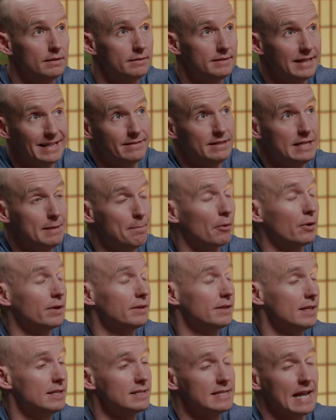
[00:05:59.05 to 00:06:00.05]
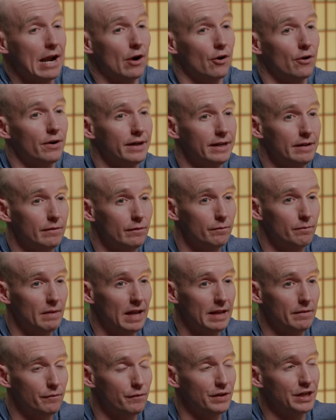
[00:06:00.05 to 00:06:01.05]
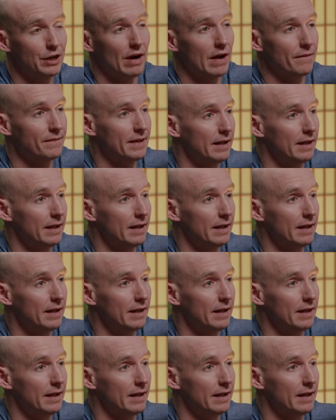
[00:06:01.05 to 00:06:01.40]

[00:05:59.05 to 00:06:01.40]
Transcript: dig deeper into this area and figure out